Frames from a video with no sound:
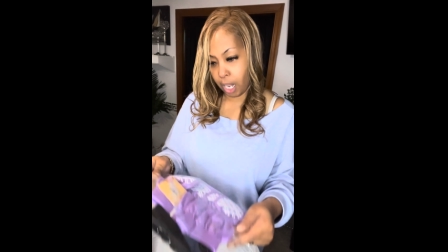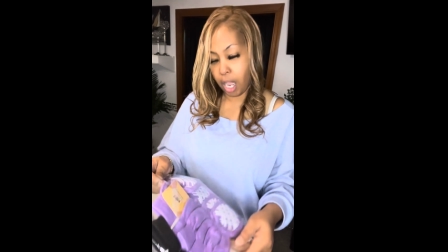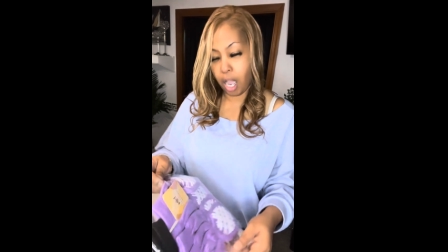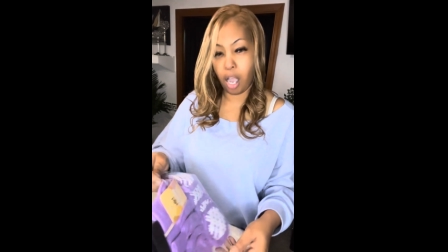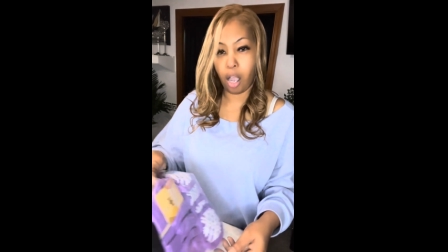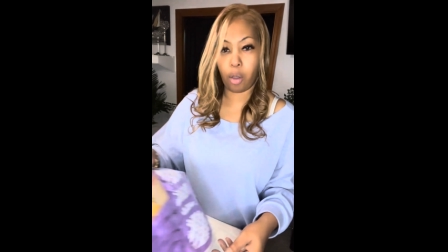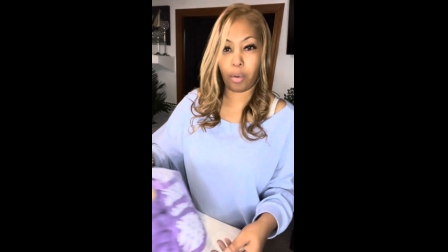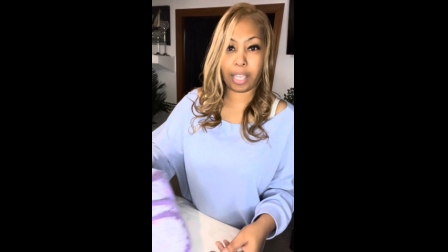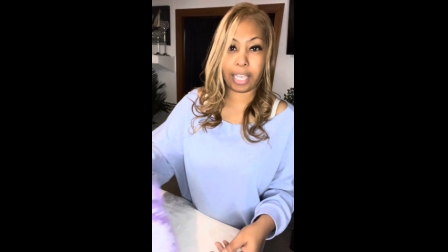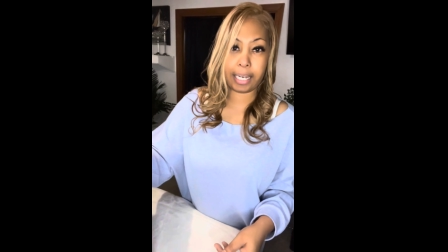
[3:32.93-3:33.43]

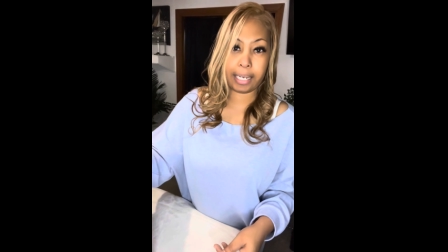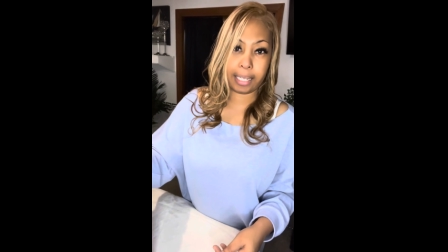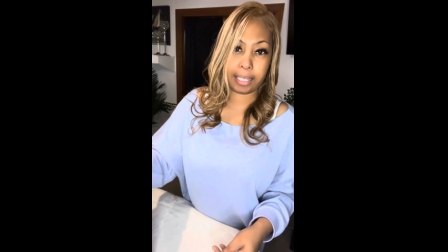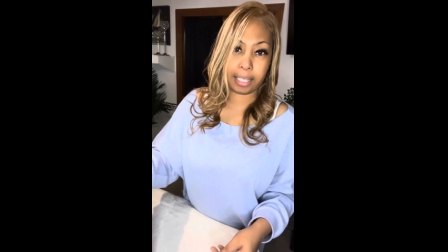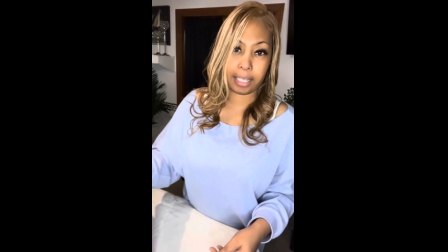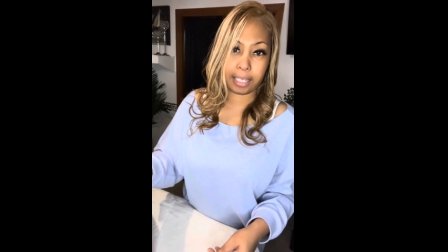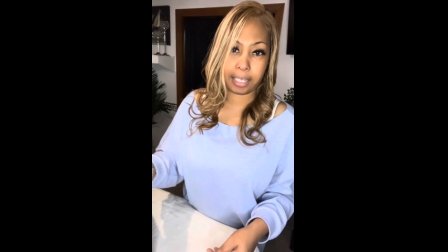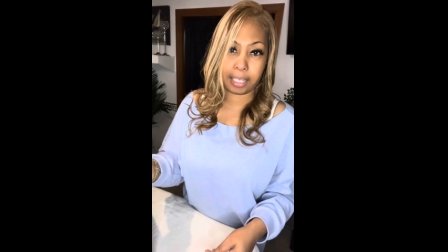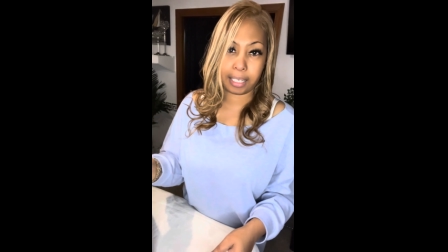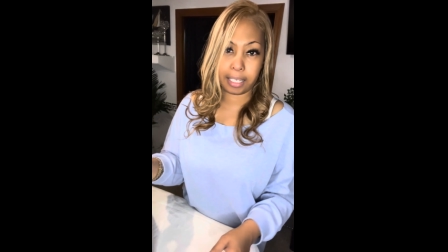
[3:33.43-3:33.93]
Oh, and
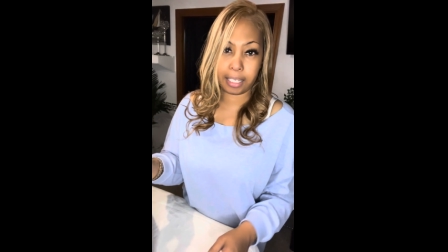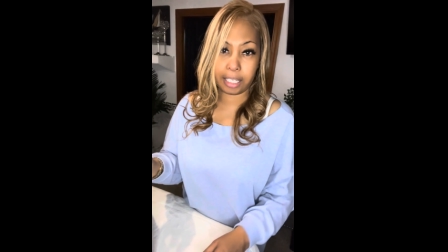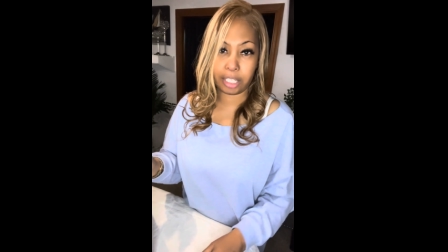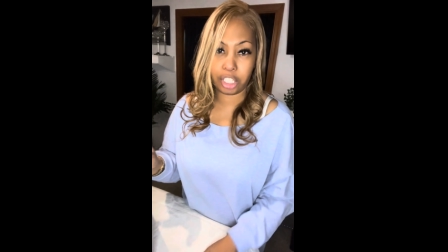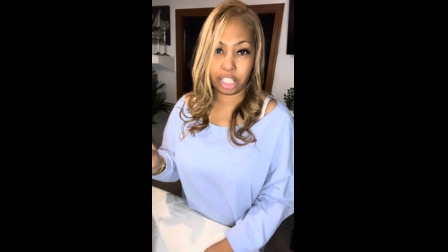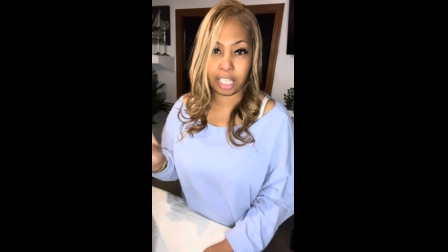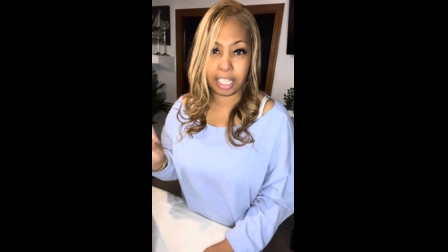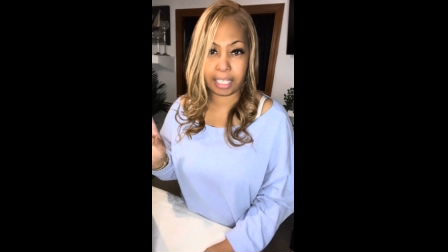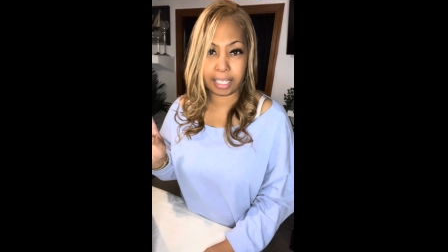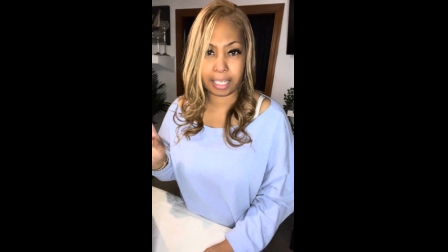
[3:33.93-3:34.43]
the
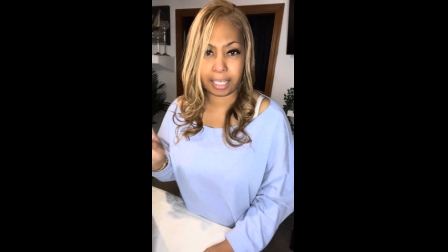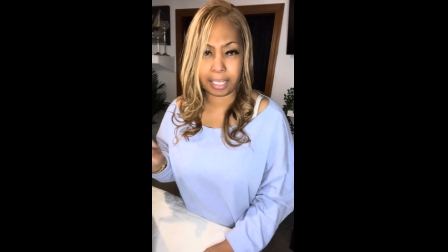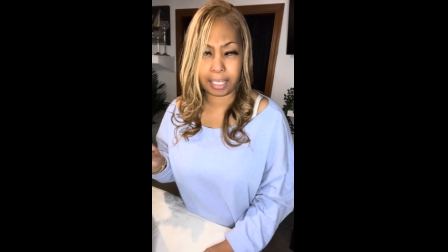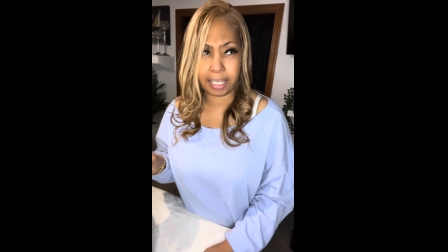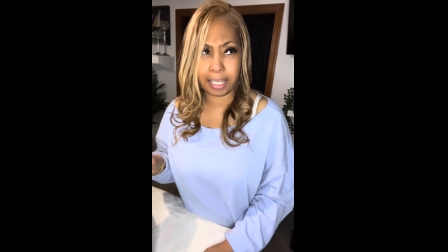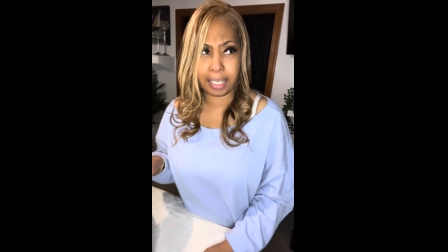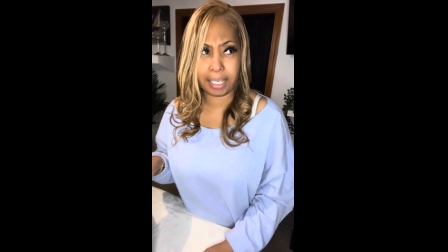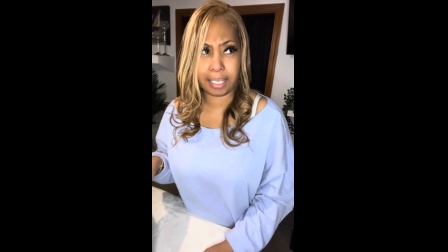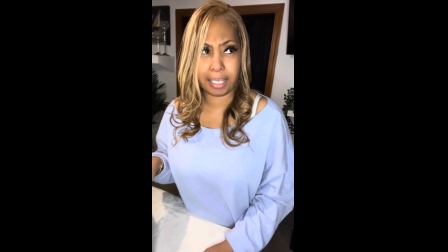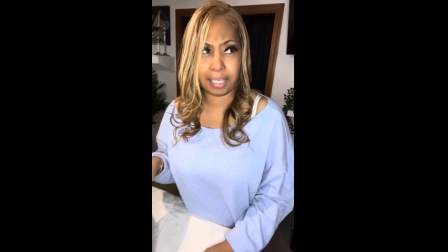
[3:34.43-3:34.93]
she's a
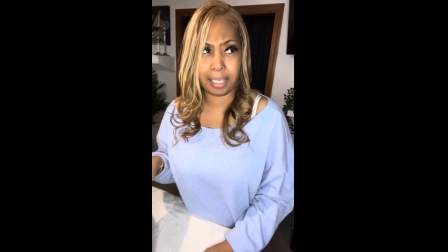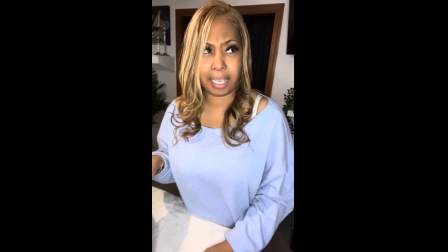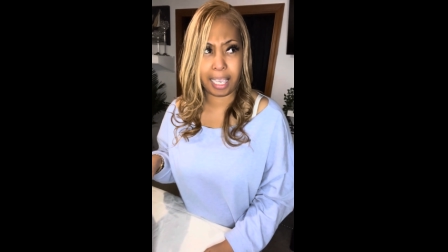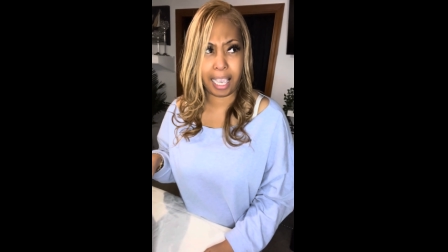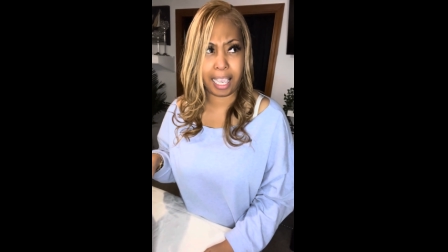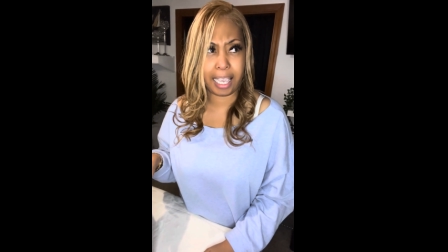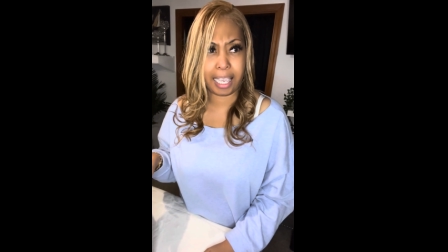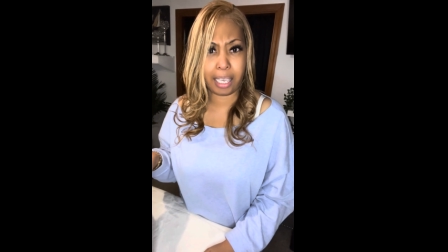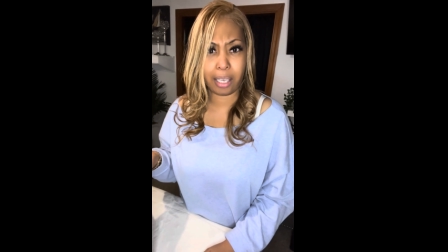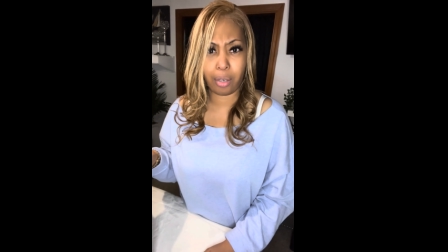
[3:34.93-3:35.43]

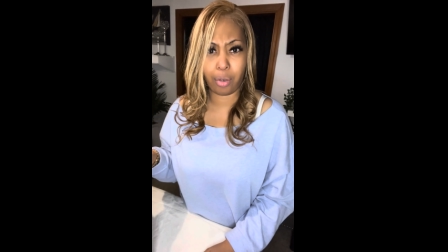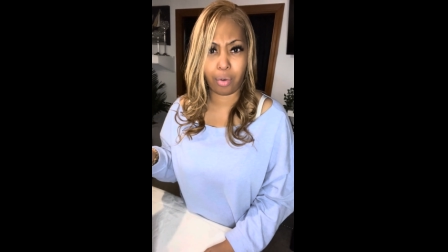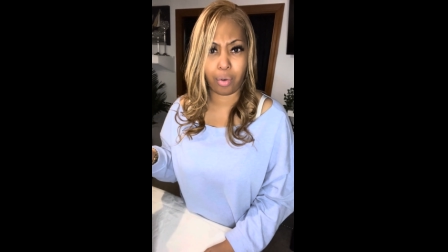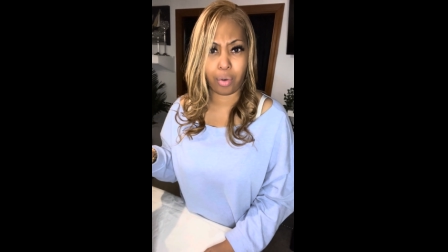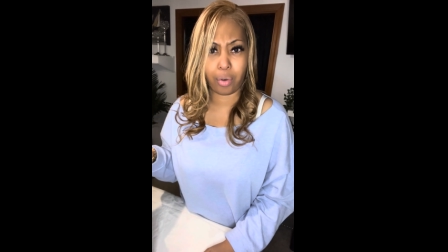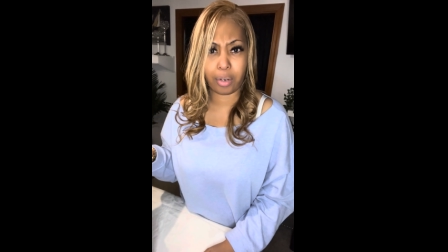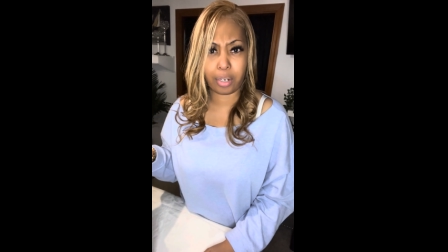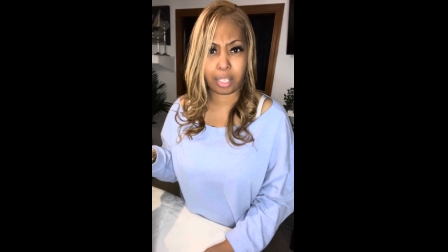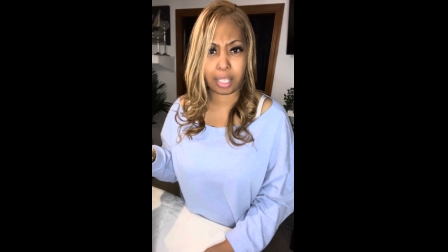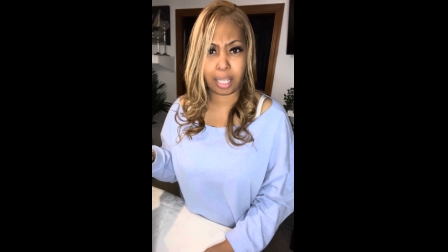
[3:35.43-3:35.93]
cane
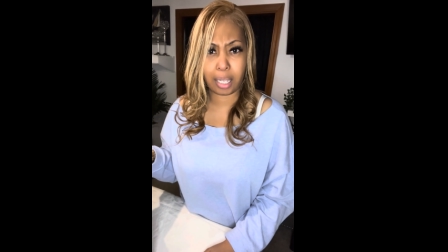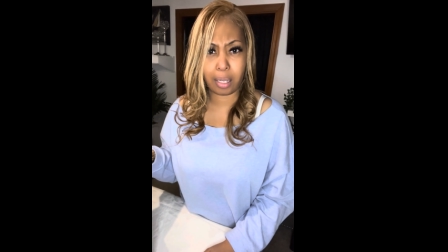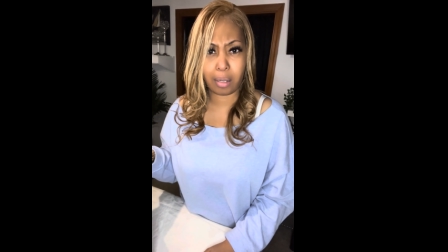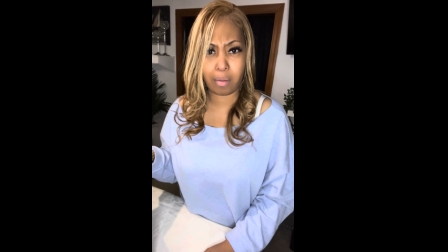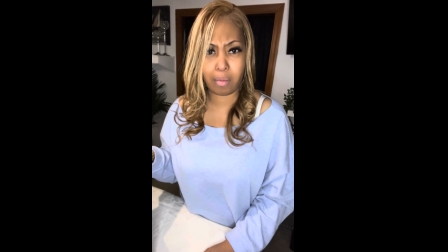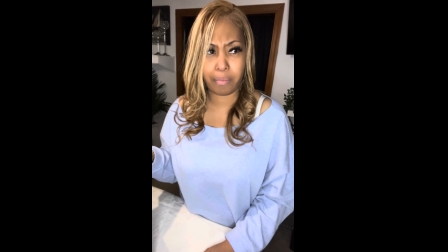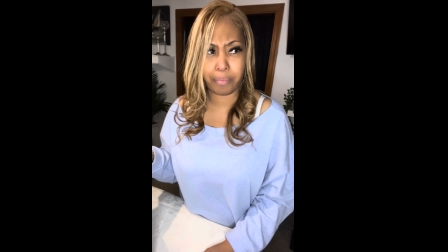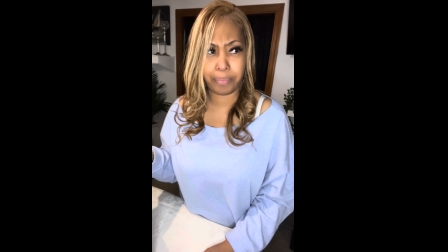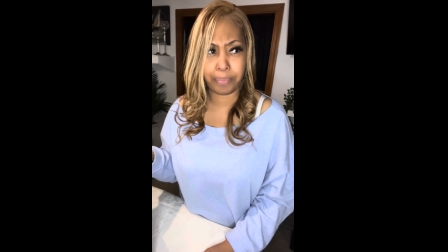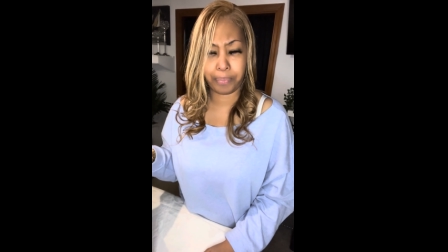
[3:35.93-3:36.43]
corso.